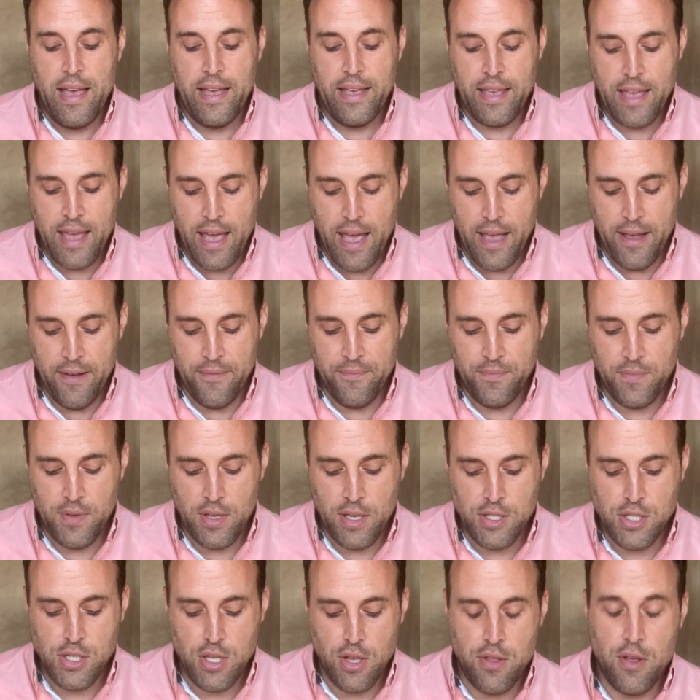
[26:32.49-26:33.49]
Okay,
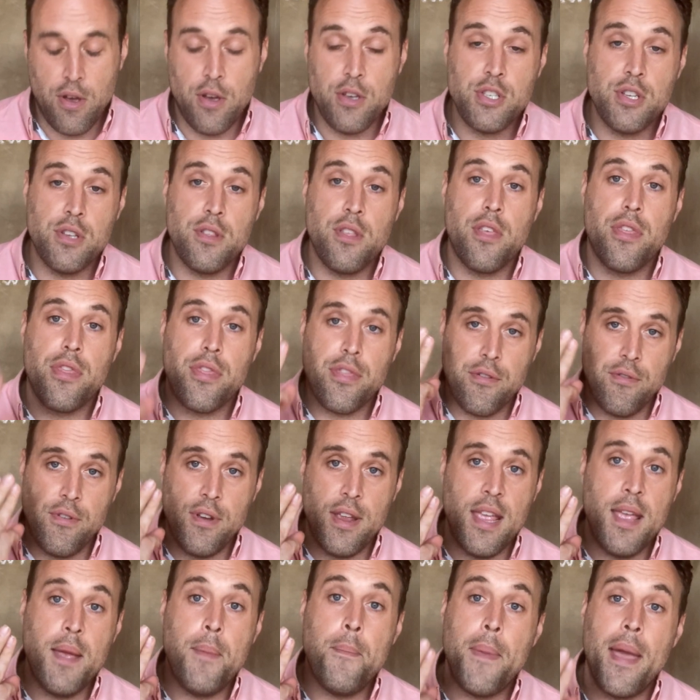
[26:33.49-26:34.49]
so those are the
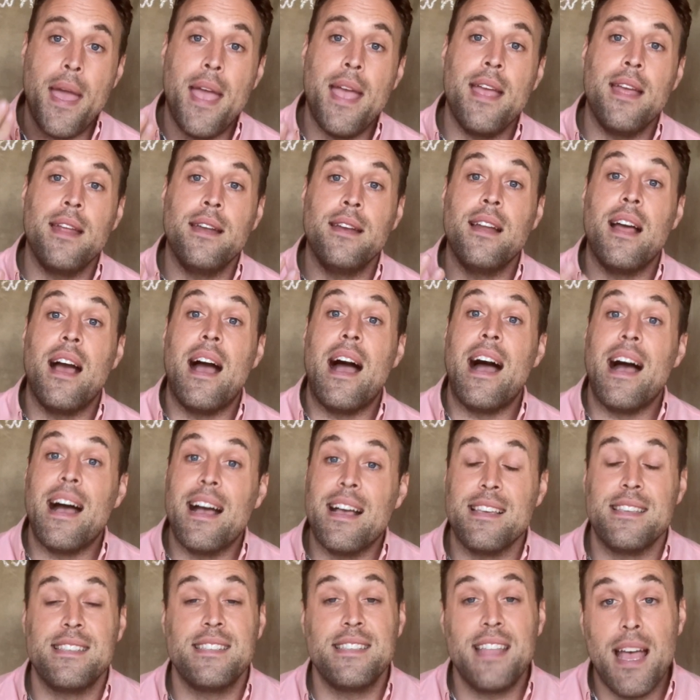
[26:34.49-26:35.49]
three main
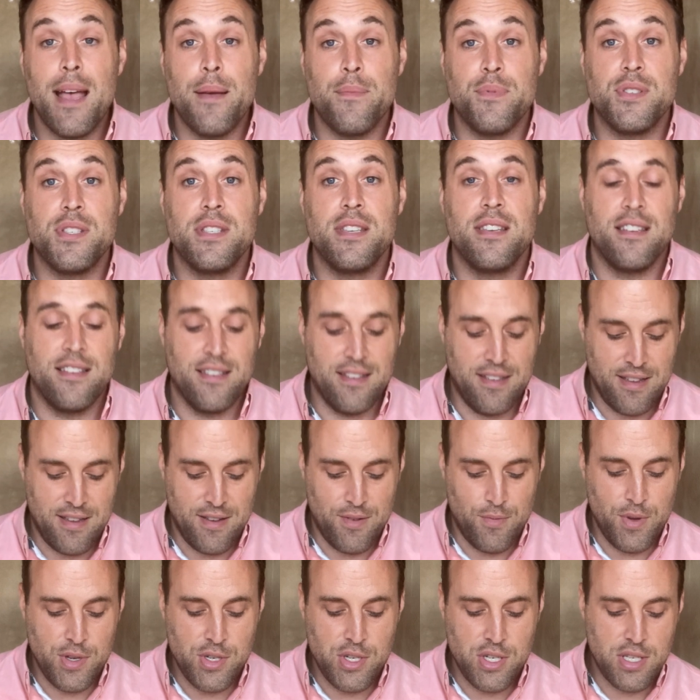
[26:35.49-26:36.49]
steps.
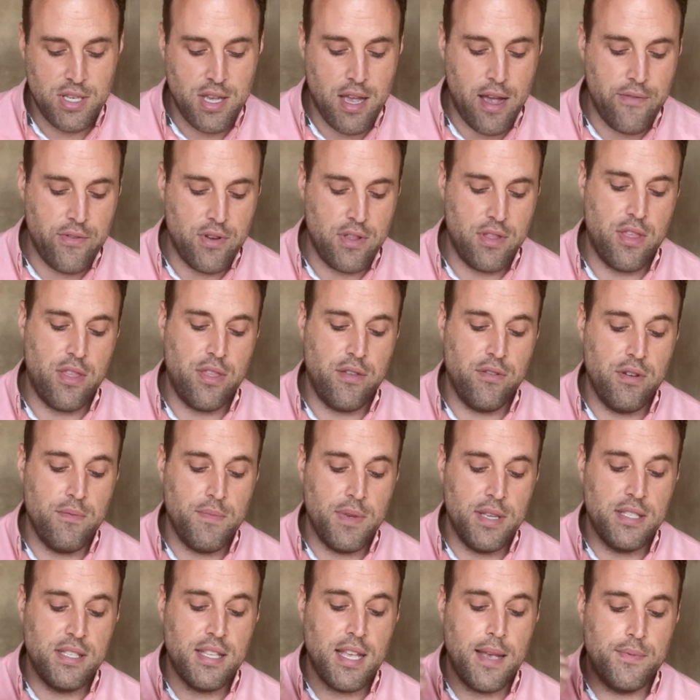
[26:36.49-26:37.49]
We just covered the three
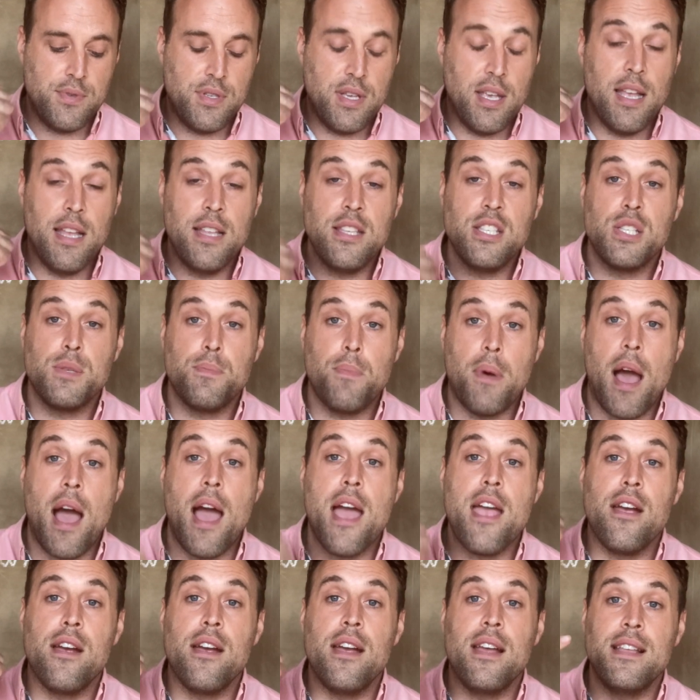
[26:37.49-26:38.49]
main steps:
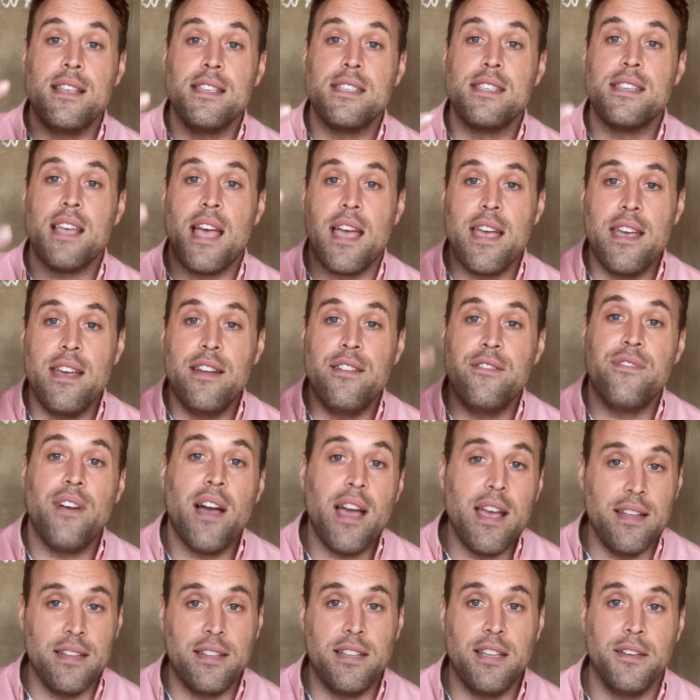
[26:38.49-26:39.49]
inspire, incite,
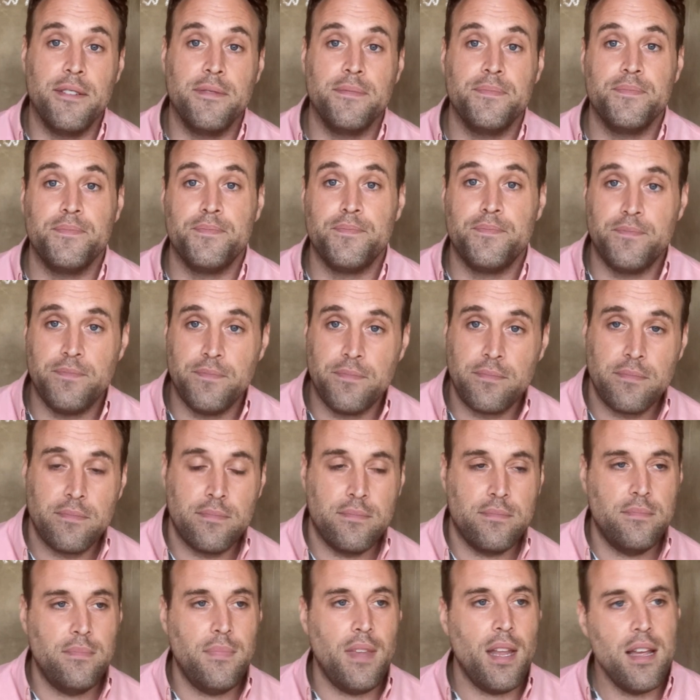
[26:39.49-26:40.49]
invite.
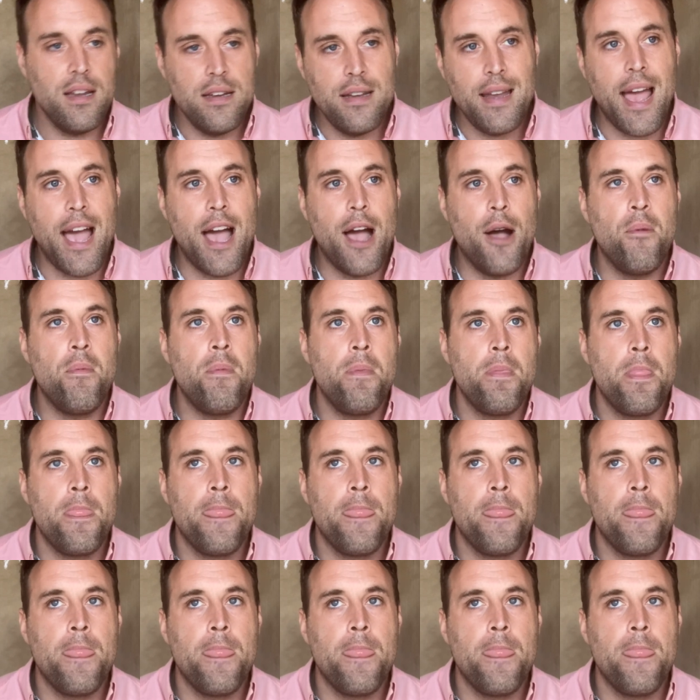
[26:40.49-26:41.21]
Now,